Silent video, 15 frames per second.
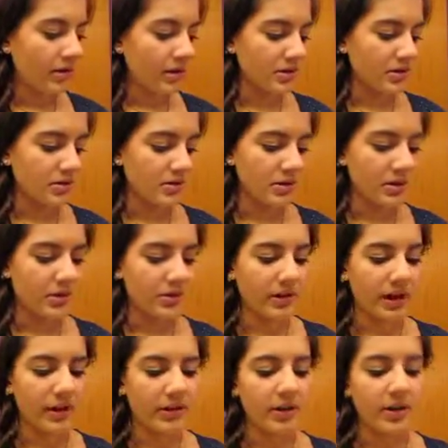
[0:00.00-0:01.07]
also sticking with
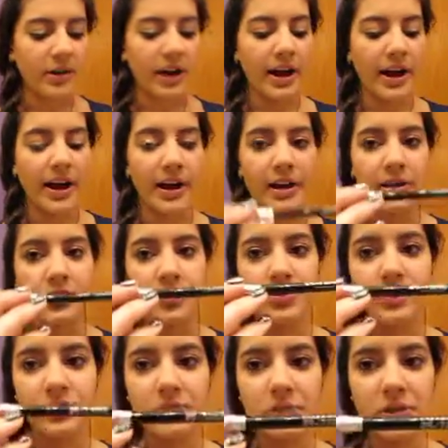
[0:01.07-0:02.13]
eyeliner, I
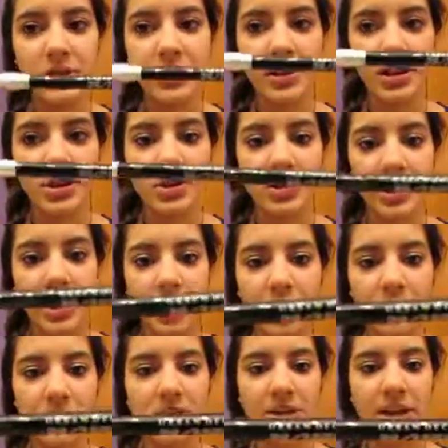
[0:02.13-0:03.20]
recently just got
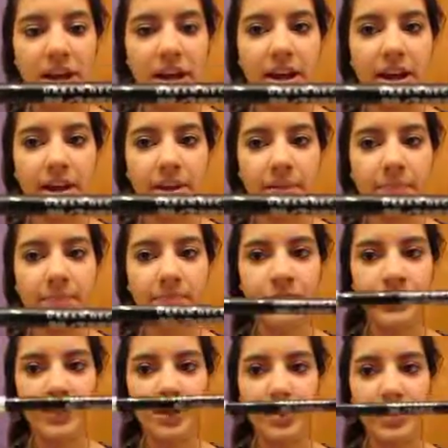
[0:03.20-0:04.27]
Urban Decay
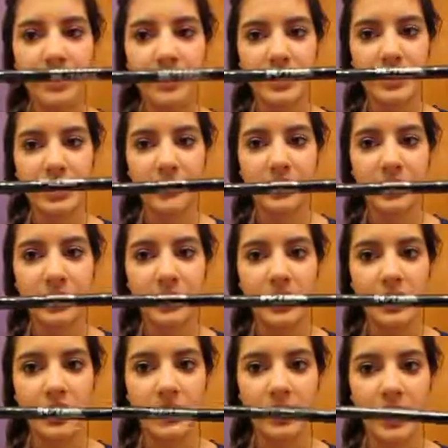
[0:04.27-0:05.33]
24-7
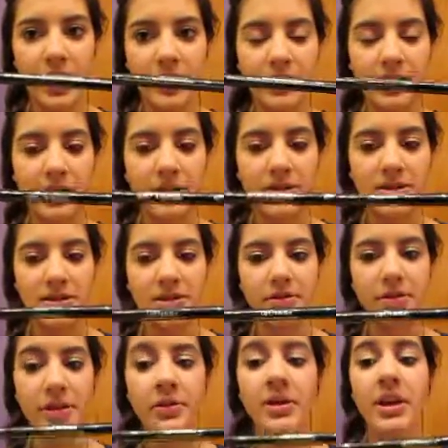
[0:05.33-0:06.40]
eyeliner in
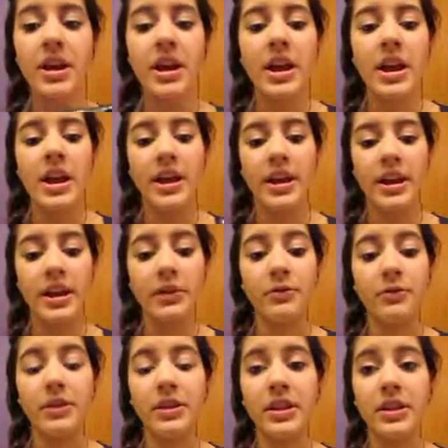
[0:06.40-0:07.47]
Zero and I
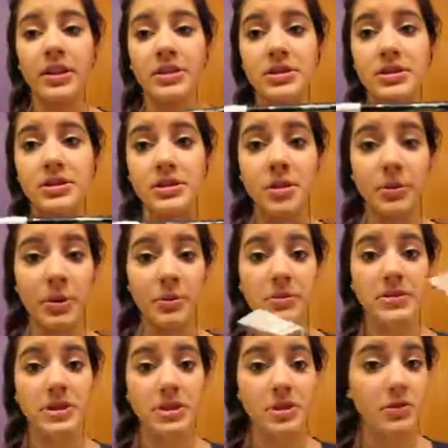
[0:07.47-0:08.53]
really like this. It's so
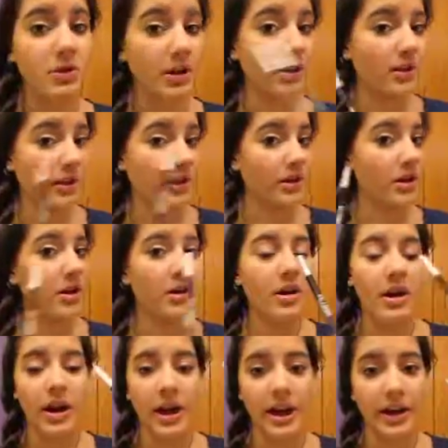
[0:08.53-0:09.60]
pigmented. You kind of like,
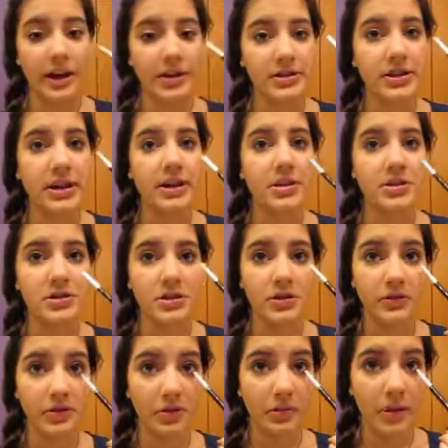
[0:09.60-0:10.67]
I, because I use this
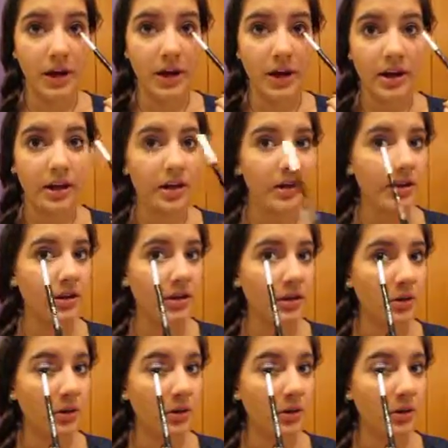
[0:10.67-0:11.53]
for my